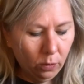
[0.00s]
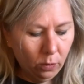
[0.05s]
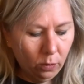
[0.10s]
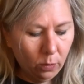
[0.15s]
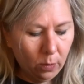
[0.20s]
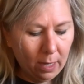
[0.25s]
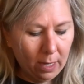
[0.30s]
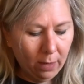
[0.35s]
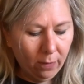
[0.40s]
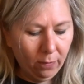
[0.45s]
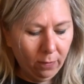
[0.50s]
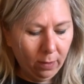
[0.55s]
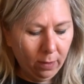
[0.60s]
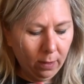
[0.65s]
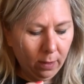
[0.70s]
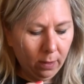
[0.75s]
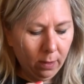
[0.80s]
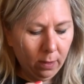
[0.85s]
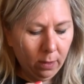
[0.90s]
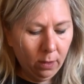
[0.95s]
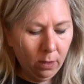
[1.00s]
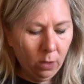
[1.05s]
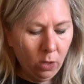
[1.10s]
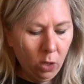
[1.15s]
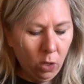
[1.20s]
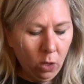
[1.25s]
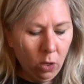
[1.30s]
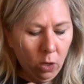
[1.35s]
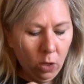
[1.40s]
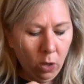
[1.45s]
12
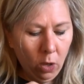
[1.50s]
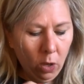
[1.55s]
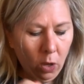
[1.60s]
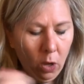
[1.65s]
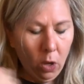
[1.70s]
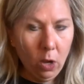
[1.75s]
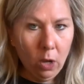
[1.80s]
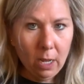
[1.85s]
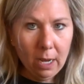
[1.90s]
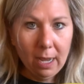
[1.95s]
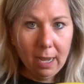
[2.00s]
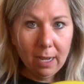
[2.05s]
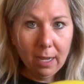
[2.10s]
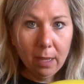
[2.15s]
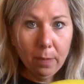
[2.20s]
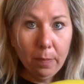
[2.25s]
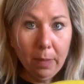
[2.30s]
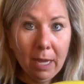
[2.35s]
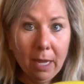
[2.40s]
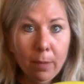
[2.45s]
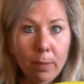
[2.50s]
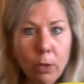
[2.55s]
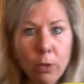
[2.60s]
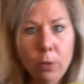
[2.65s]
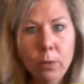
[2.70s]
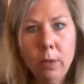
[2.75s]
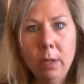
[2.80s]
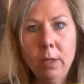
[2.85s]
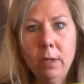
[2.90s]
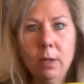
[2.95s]
o'clock, peekaboo.
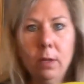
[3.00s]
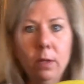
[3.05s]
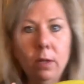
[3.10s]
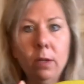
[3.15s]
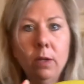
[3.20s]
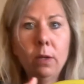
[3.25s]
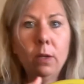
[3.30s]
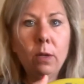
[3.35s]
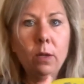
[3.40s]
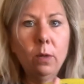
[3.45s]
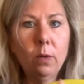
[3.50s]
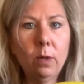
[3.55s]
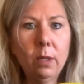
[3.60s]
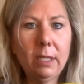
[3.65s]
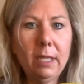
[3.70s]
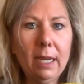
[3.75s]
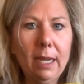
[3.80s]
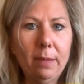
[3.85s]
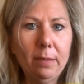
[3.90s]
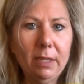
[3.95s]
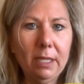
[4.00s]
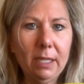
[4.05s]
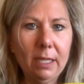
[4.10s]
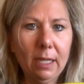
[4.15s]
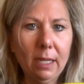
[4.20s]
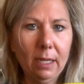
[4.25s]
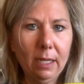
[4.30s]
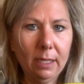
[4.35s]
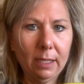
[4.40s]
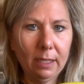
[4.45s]
What time is
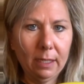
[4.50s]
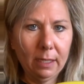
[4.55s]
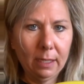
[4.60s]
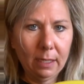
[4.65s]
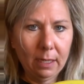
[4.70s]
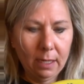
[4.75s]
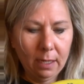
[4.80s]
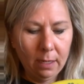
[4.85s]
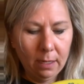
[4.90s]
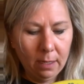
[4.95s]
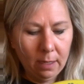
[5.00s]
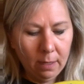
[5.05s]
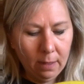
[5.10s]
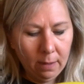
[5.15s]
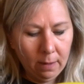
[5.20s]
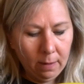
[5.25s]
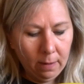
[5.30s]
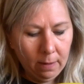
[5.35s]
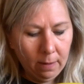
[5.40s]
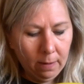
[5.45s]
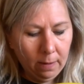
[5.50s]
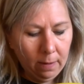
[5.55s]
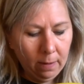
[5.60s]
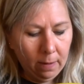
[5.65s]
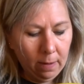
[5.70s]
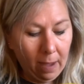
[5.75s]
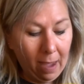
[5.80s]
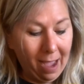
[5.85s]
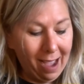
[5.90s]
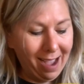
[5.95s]
this?
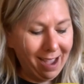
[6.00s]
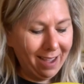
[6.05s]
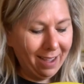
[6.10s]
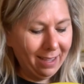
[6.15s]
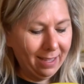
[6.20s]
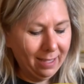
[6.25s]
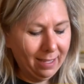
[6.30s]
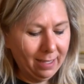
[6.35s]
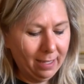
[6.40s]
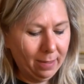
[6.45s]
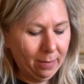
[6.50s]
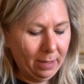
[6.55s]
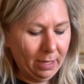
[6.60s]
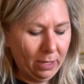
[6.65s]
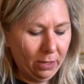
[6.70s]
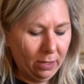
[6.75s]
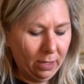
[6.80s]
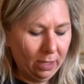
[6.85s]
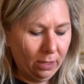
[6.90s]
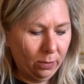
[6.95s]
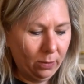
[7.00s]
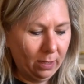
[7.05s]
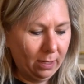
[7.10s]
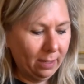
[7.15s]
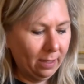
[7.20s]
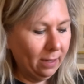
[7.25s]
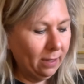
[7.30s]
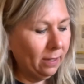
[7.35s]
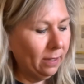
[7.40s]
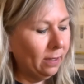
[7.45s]
Let me do this one.
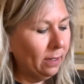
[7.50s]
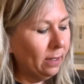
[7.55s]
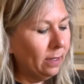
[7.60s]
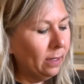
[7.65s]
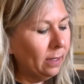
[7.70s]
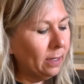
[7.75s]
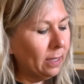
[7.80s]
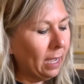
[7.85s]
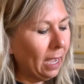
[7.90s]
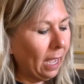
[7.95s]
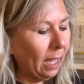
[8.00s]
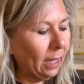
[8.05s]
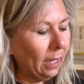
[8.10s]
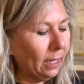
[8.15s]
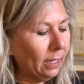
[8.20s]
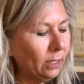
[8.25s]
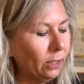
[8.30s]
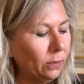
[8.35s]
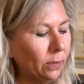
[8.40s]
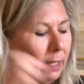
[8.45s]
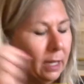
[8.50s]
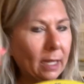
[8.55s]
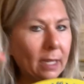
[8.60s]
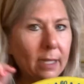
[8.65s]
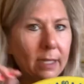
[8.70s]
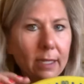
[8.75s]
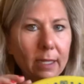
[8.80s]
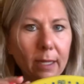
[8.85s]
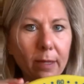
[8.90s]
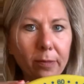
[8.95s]
I like doing
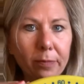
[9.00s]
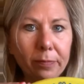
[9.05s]
these.